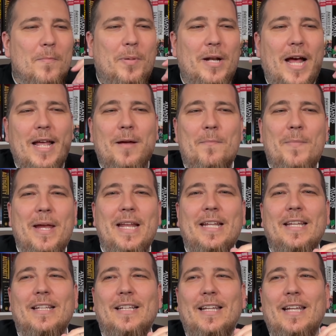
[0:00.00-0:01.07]
But I
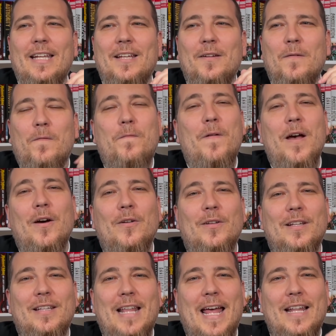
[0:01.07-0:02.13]
immediately
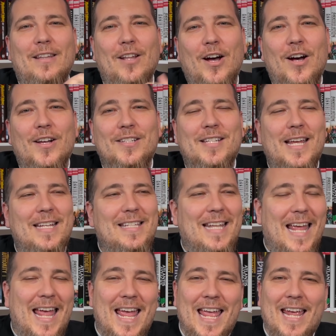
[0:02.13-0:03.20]
felt that loss. Like,
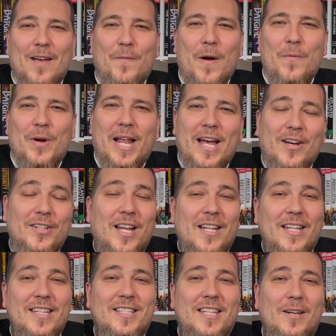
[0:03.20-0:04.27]
dang, if I would have held
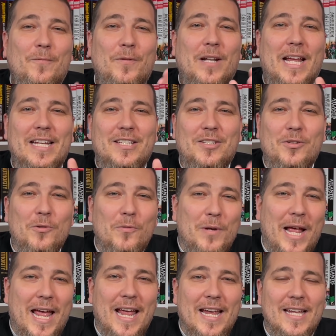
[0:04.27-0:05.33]
on this thing for like two
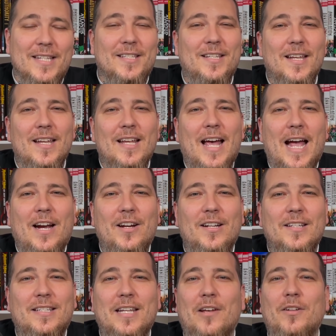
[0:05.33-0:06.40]
days, I could
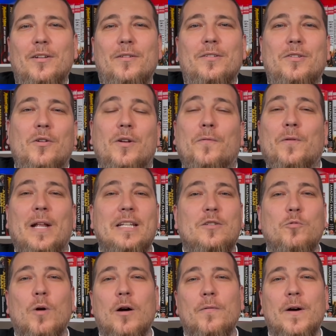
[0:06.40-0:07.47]
have sold it, sold it for like
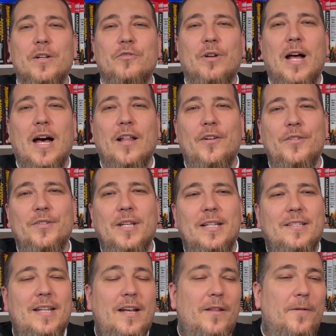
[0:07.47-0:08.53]
twelve hundred dollars
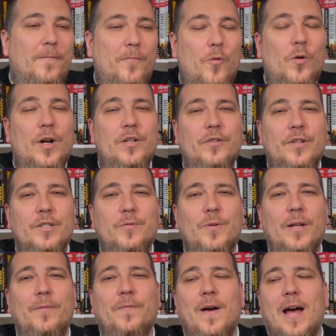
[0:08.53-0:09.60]
instead of the four hundred
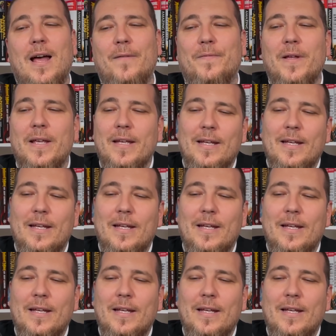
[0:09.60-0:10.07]
twenty-five dollars.